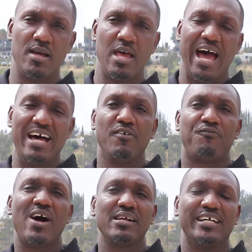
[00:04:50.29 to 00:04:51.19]
and the
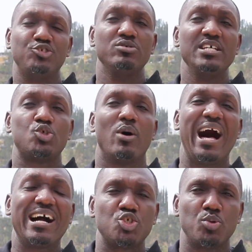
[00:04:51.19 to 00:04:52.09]
fact that you need to
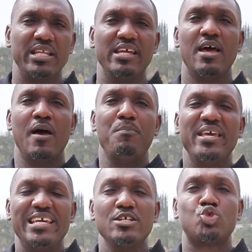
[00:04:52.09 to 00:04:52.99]
actually
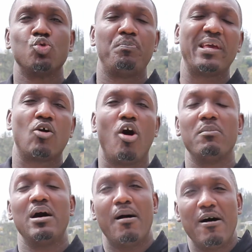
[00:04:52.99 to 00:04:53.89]
begin to
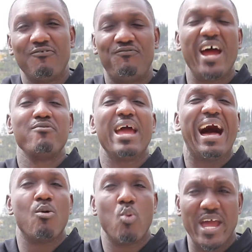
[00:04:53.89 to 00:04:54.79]
become very
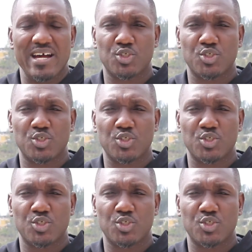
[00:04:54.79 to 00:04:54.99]
aware.